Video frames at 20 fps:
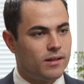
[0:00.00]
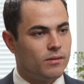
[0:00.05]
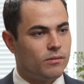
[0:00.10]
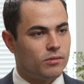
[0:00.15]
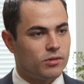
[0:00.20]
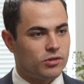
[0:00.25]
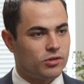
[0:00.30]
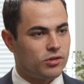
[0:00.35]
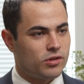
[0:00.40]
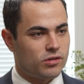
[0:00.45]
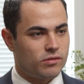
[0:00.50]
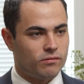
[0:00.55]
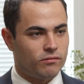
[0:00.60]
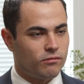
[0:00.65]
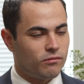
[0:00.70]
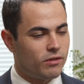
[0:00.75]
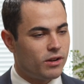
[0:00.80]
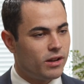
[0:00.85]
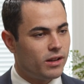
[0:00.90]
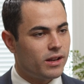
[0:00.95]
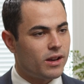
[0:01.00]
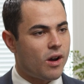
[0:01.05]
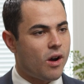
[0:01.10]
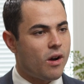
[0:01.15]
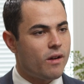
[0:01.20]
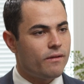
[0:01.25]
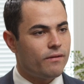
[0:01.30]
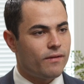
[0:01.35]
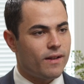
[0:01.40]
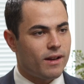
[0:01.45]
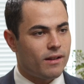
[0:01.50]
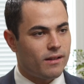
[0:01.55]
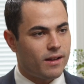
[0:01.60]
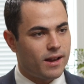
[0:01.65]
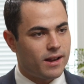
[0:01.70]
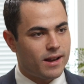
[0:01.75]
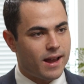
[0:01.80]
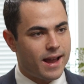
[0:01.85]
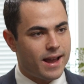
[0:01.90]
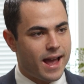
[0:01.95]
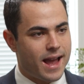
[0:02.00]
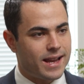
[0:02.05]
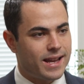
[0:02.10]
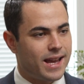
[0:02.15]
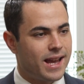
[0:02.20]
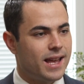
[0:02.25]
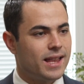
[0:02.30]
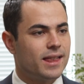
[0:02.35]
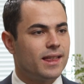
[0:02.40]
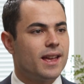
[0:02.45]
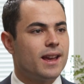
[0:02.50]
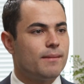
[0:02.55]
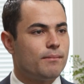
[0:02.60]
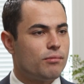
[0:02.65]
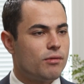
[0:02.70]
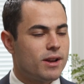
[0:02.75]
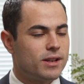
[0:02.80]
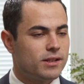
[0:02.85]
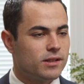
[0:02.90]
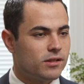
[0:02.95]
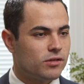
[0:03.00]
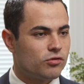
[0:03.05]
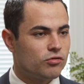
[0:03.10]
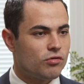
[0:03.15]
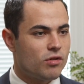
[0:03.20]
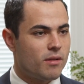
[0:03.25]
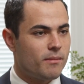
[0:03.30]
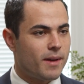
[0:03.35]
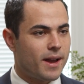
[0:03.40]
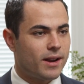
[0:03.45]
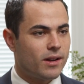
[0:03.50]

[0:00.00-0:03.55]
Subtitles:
was just really heartfelt, and I can't thank President Trump.